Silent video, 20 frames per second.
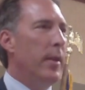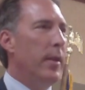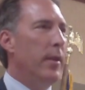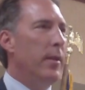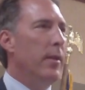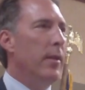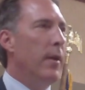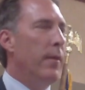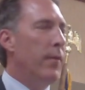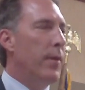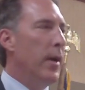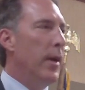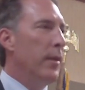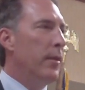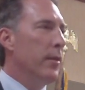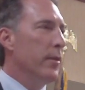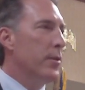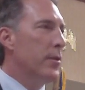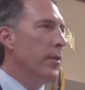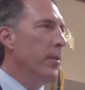the, I've
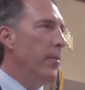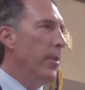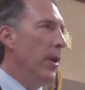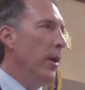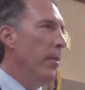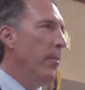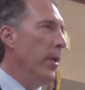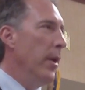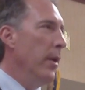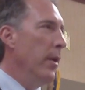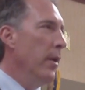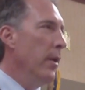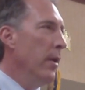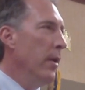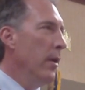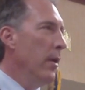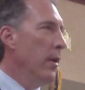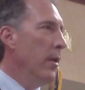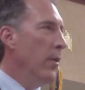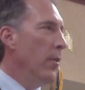got the Suburban
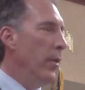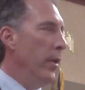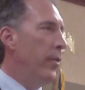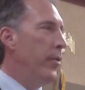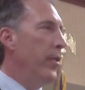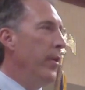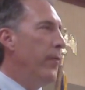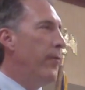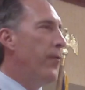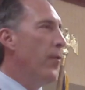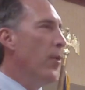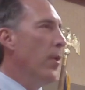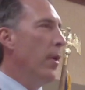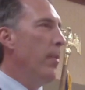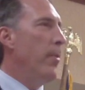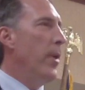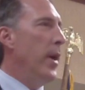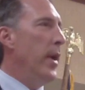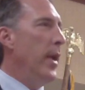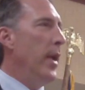with the
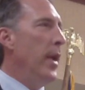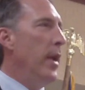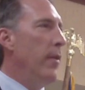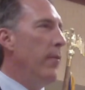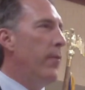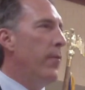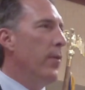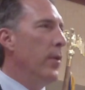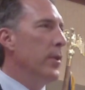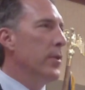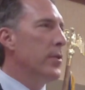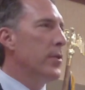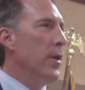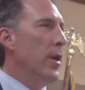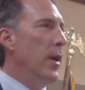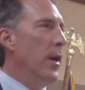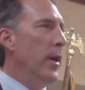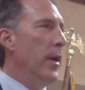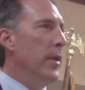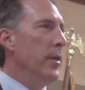four by eight foot
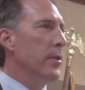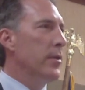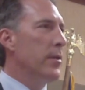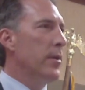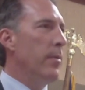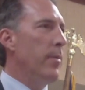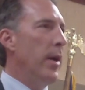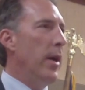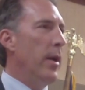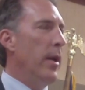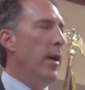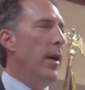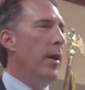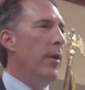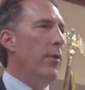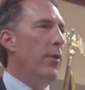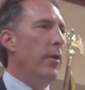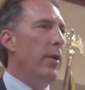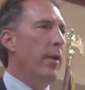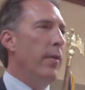signs, about a
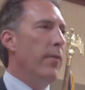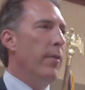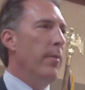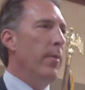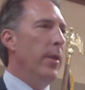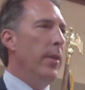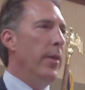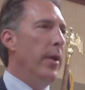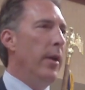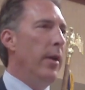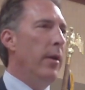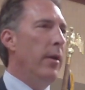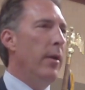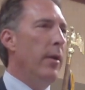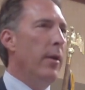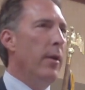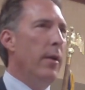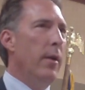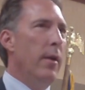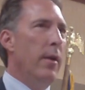hundred of them in there,
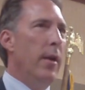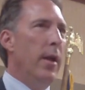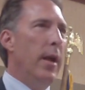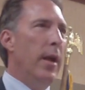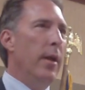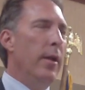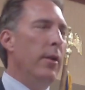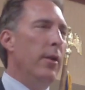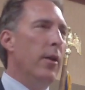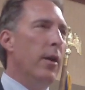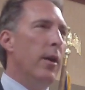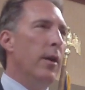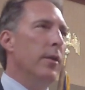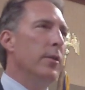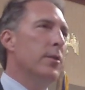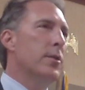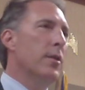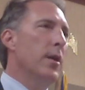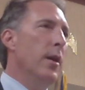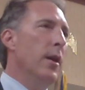and
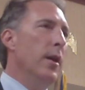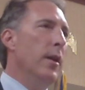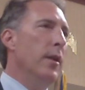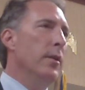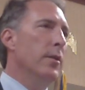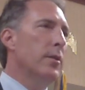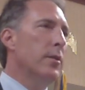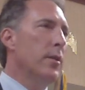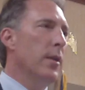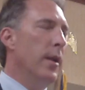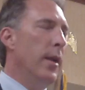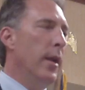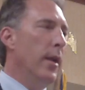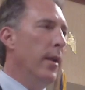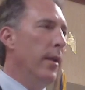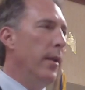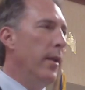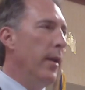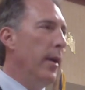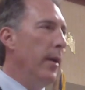yard signs,
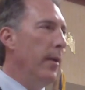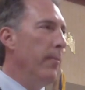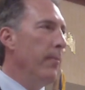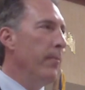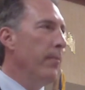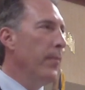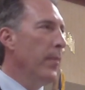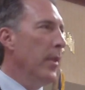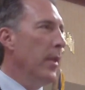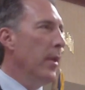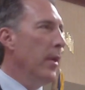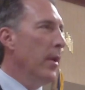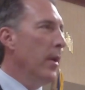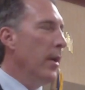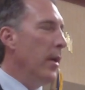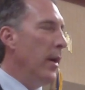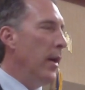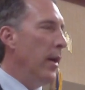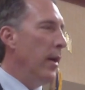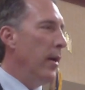and uh,
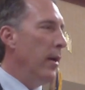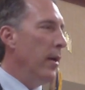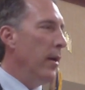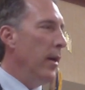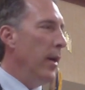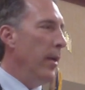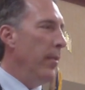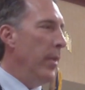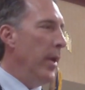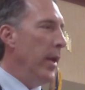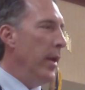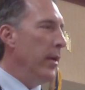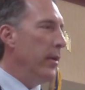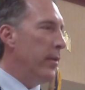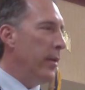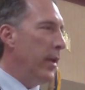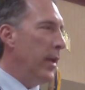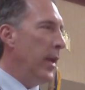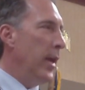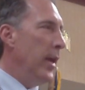uh, I made
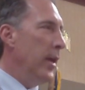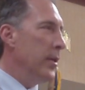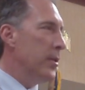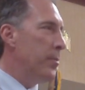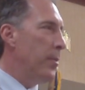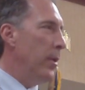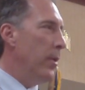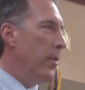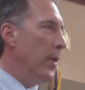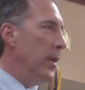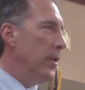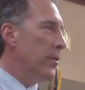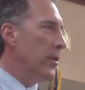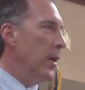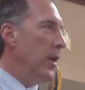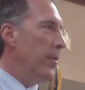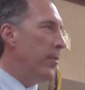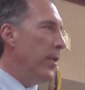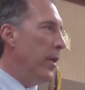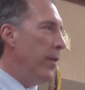it to Casper where I
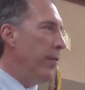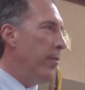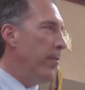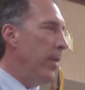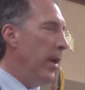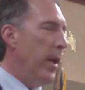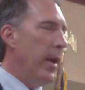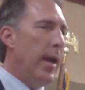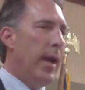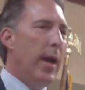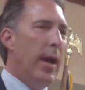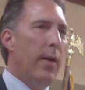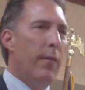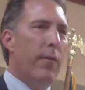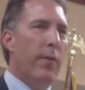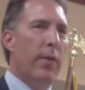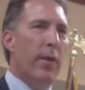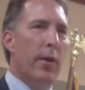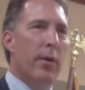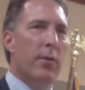dropped off about
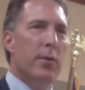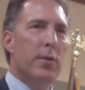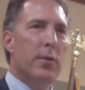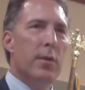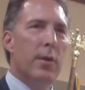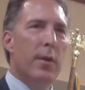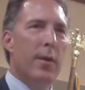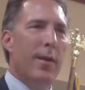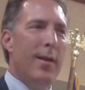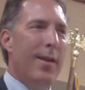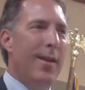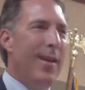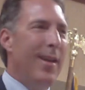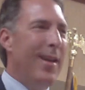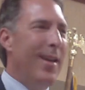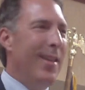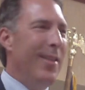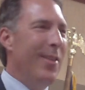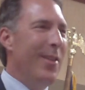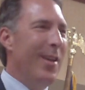half of those.
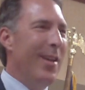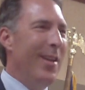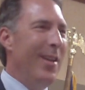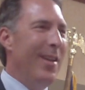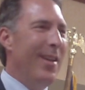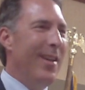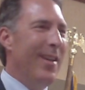And then